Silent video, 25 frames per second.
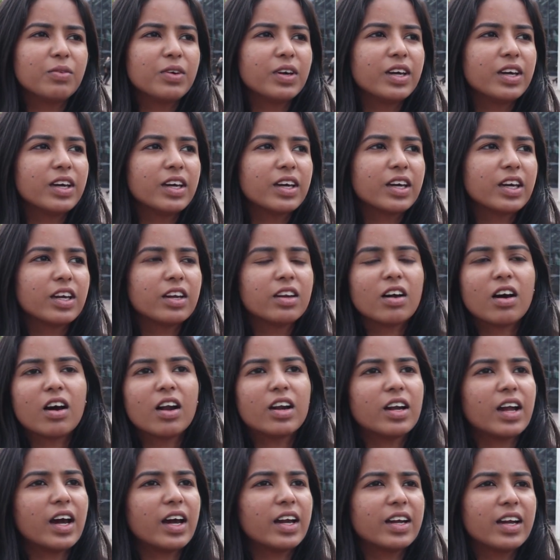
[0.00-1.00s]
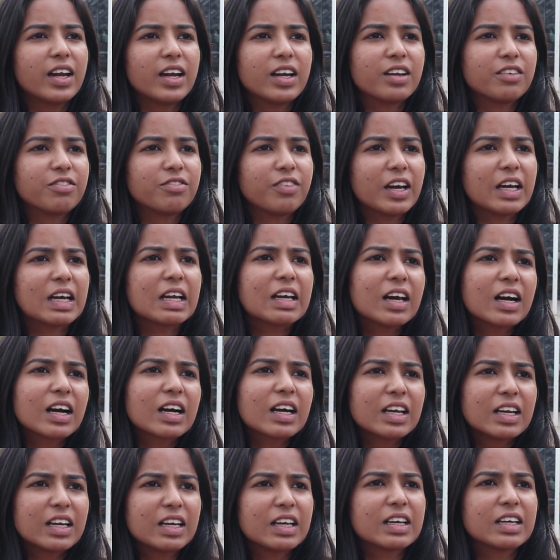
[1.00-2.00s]
we cannot identify a
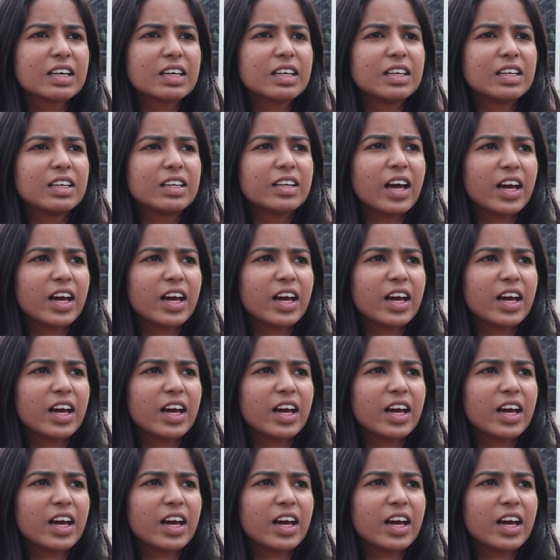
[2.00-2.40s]
clinical